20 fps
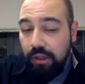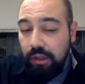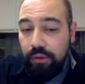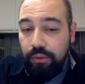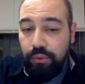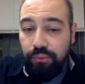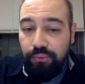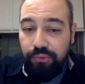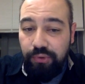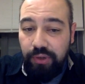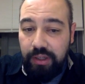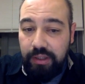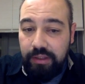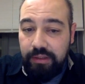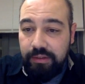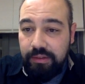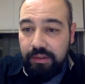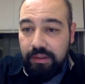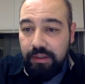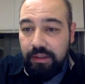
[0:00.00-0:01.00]
you
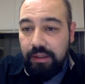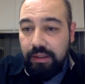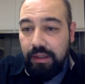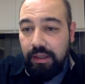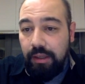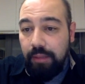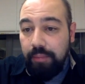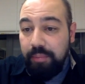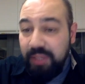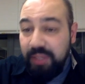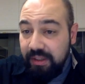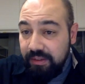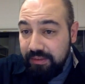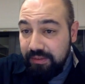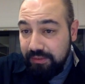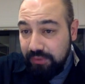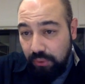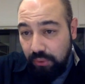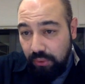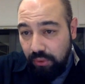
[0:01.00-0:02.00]
find the
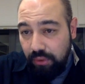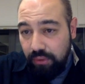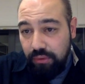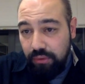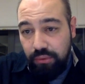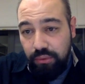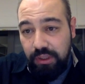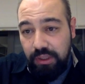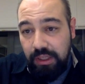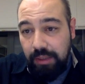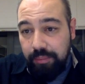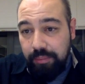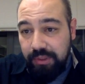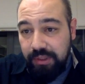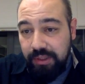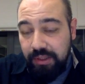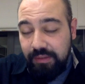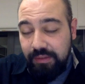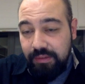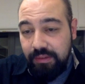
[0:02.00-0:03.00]
biggest hole you can
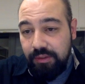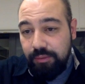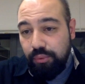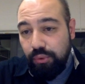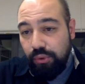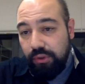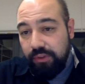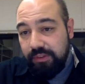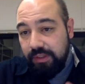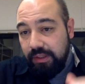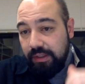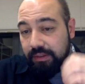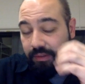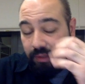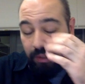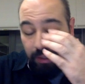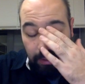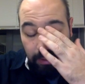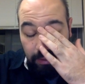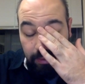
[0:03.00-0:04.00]
place this
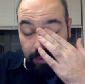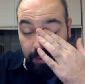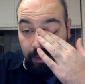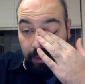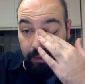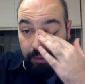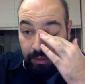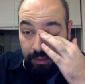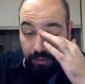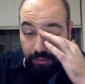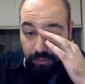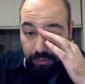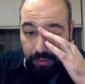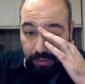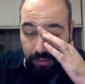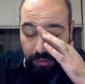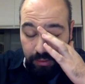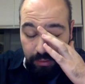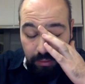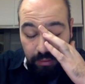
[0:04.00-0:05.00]
process, and then
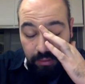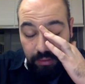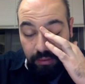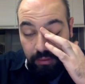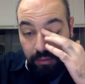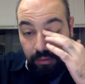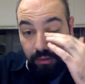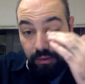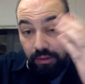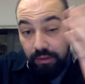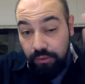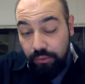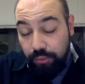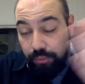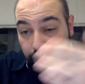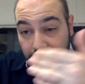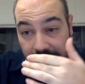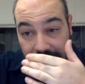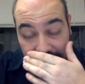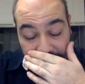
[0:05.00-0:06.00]
you
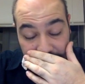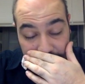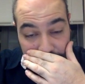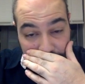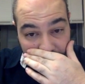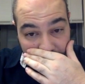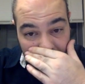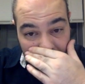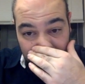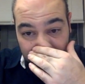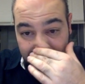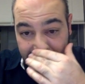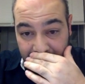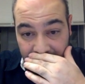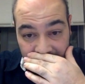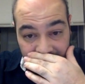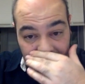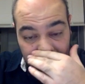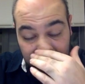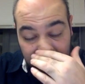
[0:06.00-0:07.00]
place this process
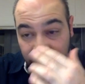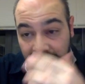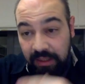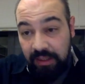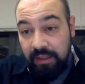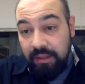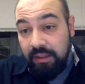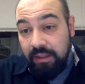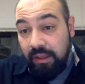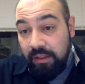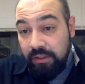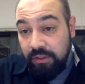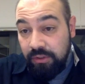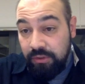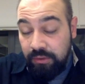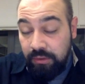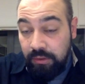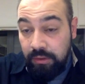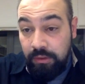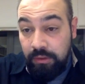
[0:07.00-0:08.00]
and the
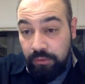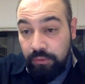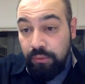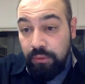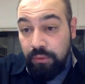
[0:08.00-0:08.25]
largest into the